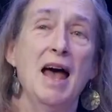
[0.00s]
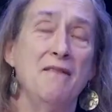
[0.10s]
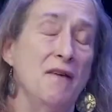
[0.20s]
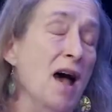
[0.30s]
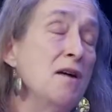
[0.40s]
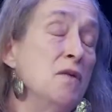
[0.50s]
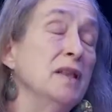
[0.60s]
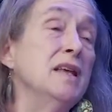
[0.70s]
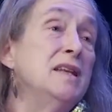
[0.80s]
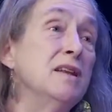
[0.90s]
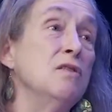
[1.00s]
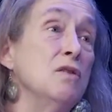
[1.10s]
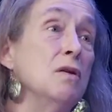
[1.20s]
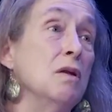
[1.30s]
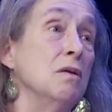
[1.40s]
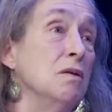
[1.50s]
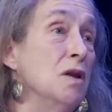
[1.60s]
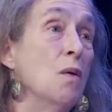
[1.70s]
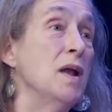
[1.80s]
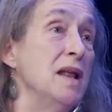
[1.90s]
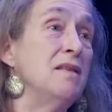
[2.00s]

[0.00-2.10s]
And I really didn't know